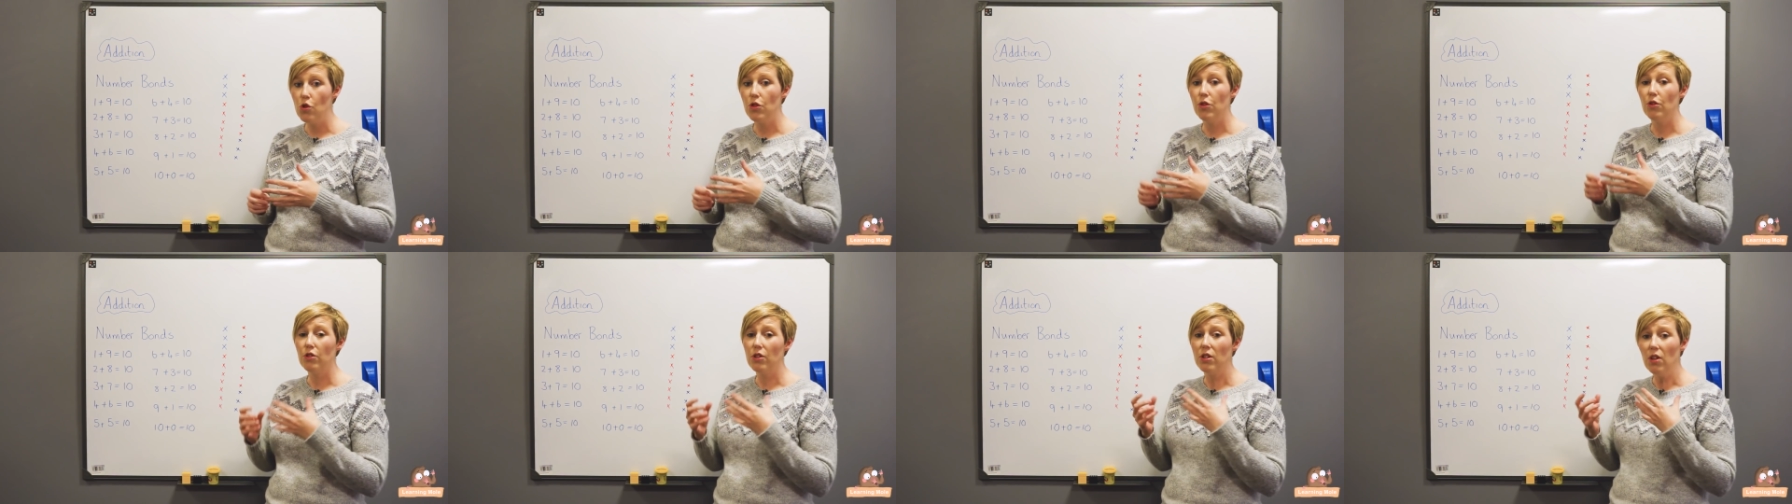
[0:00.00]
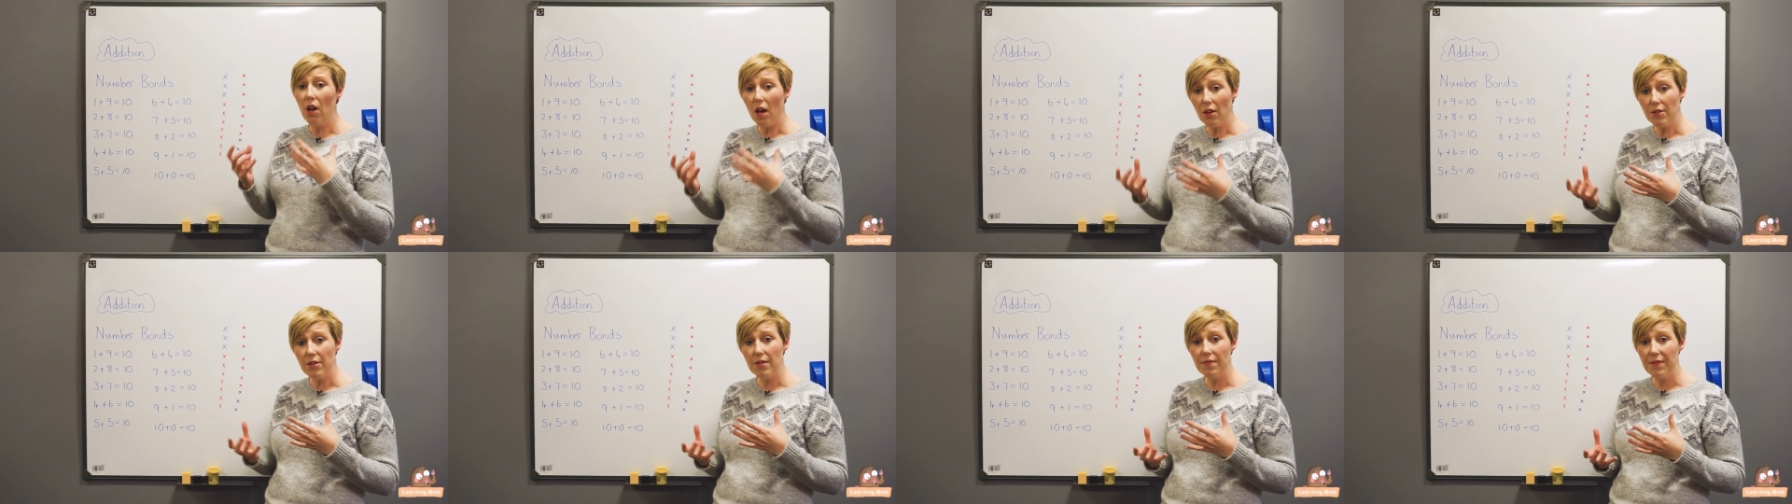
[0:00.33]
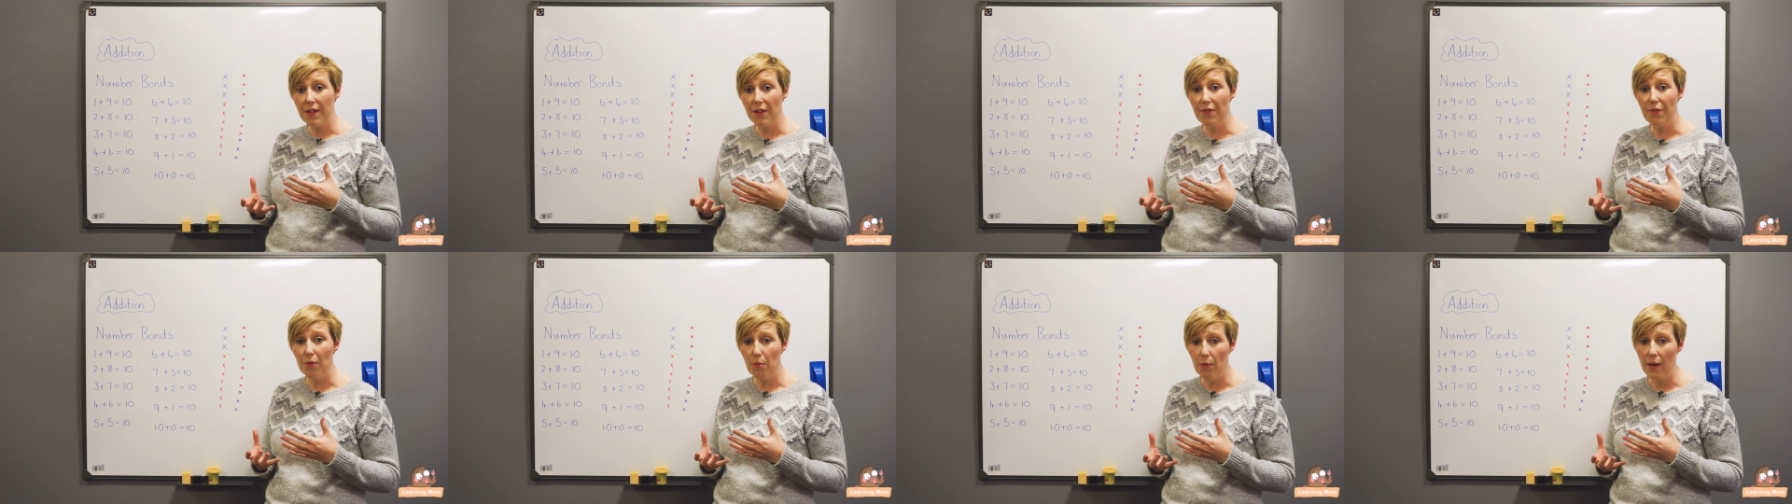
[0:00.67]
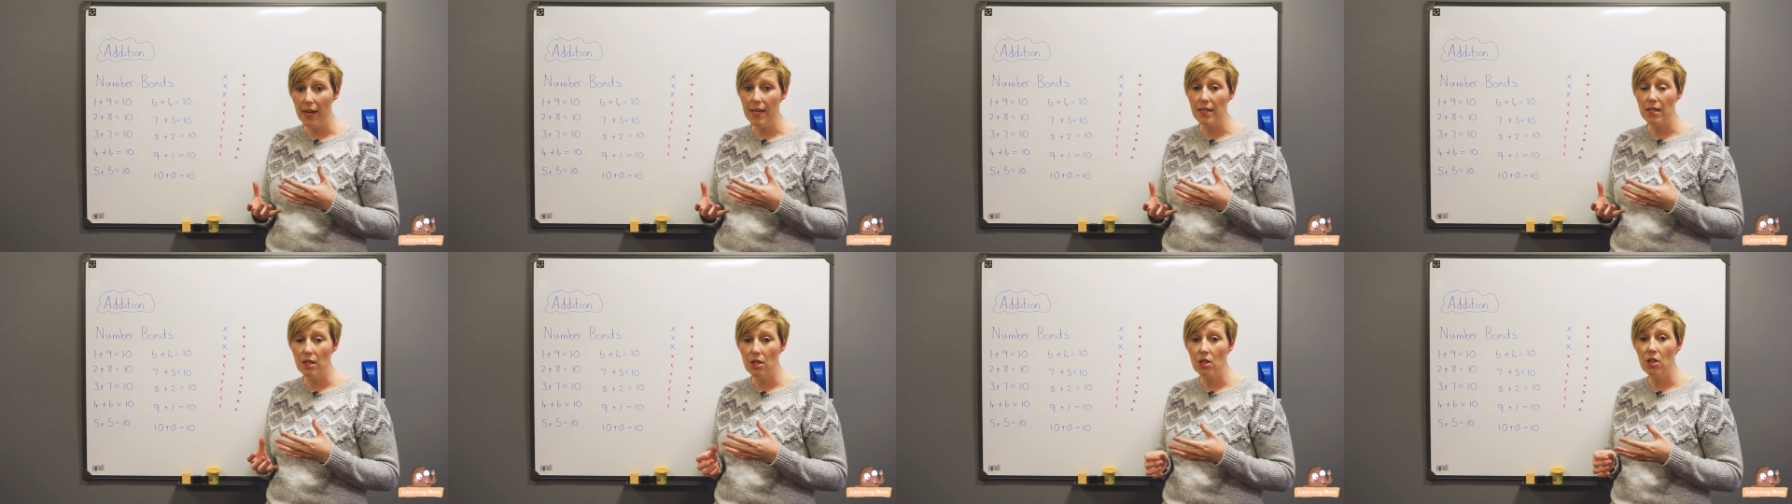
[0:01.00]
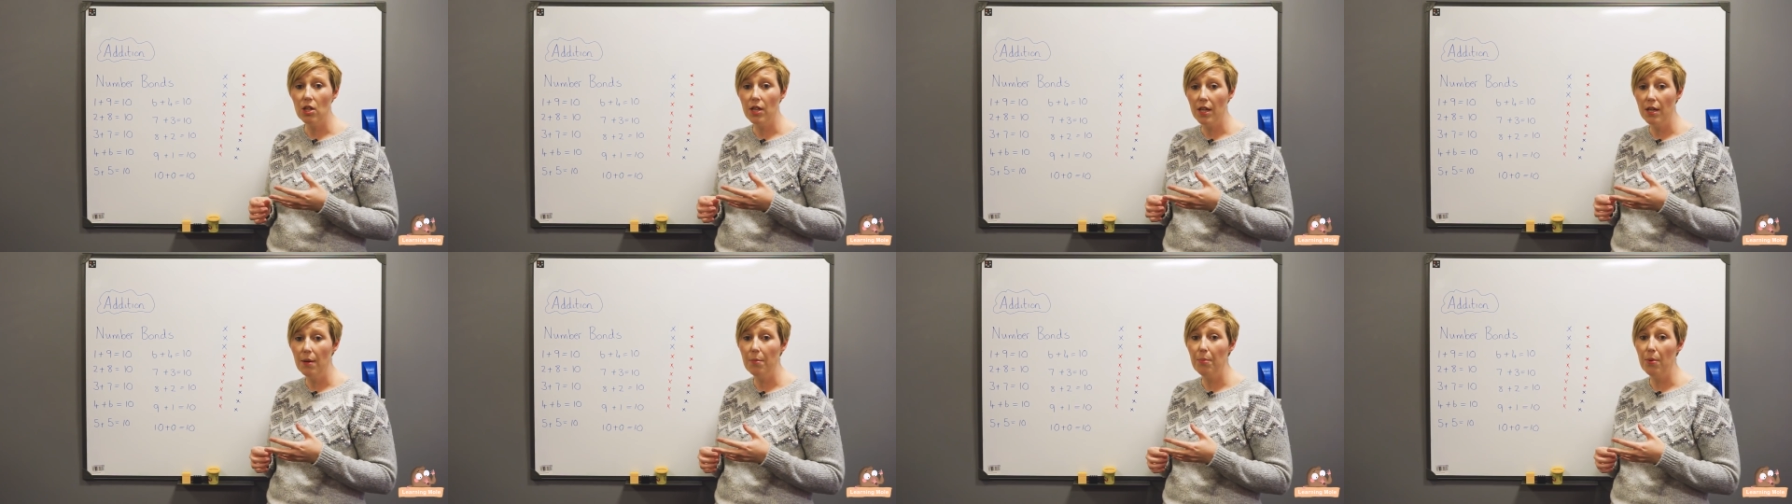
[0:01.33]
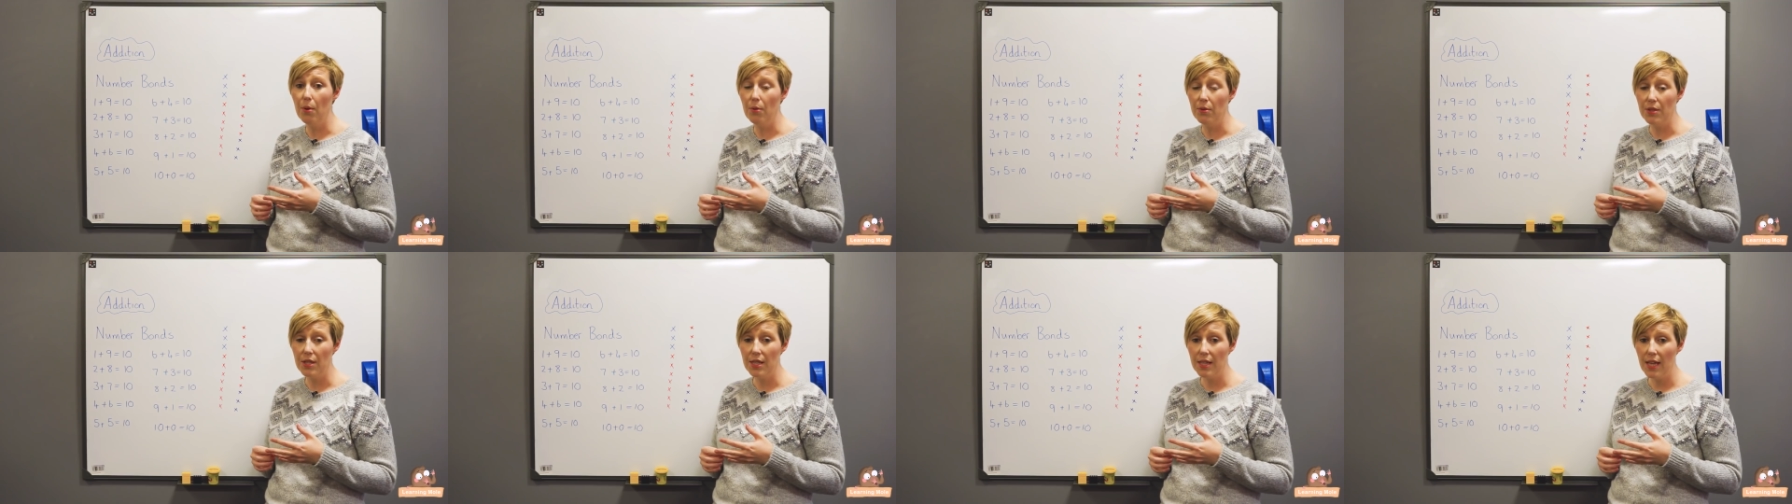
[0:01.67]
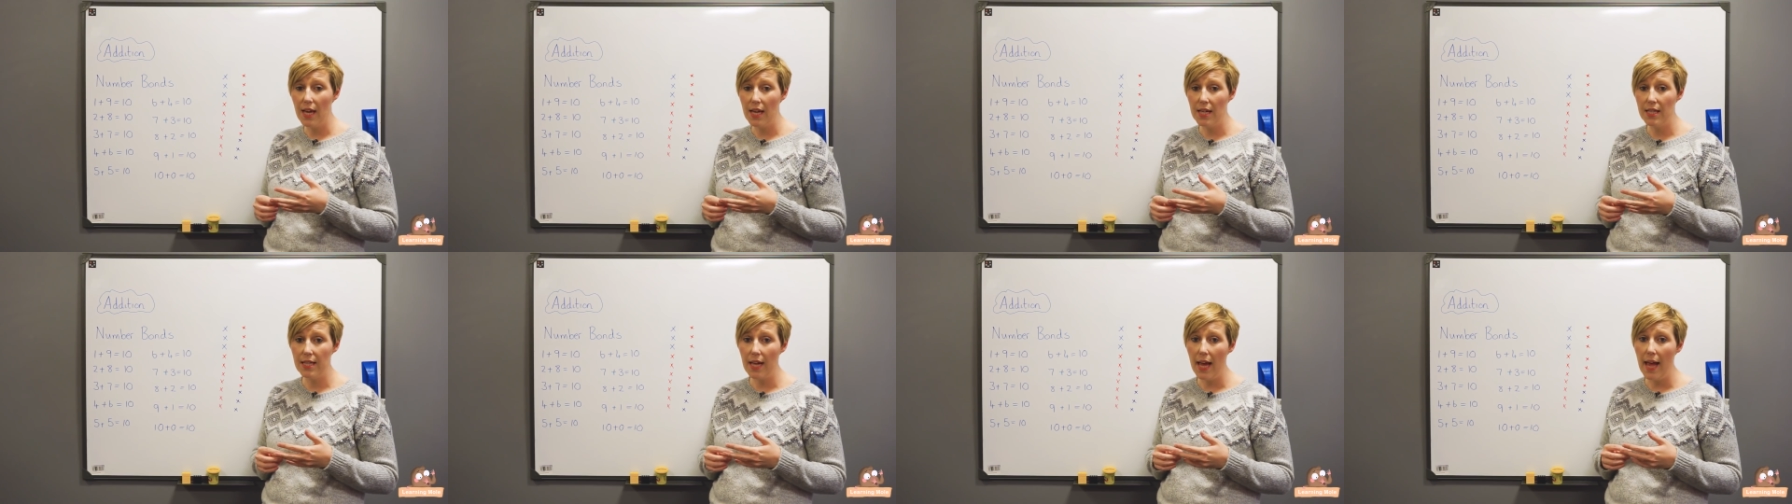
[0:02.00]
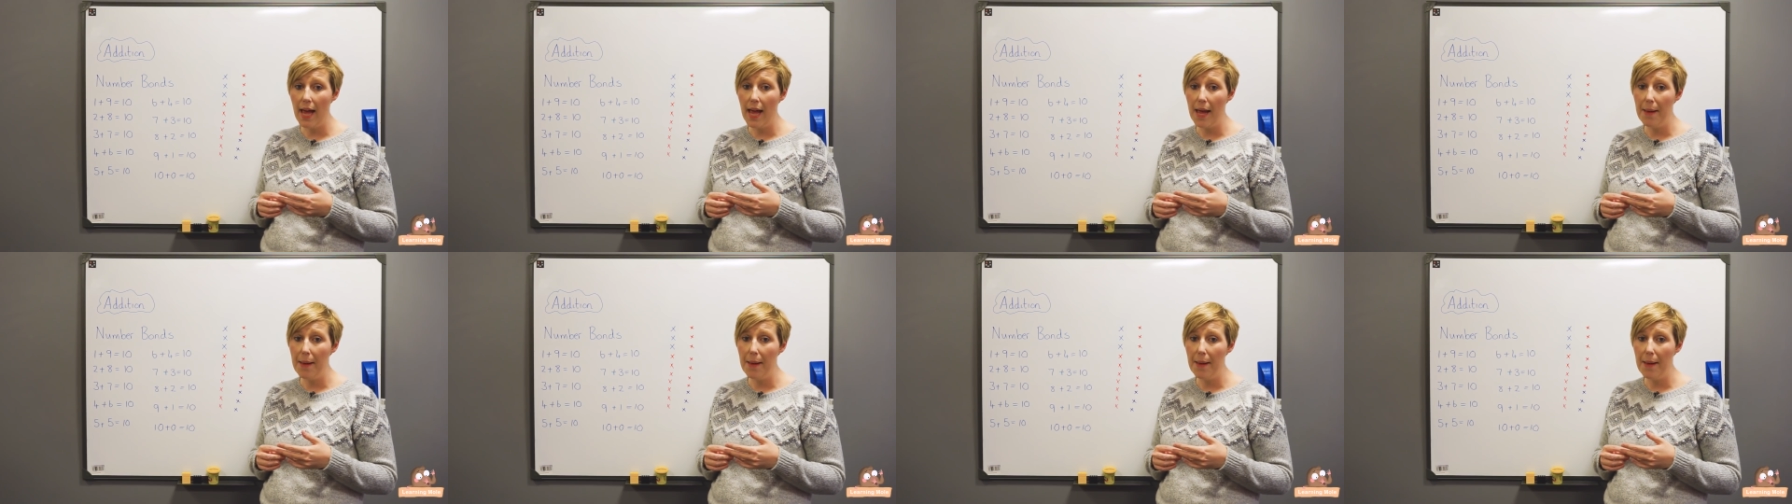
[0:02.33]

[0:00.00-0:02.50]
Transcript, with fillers: there's lots of different ways that you can approach this.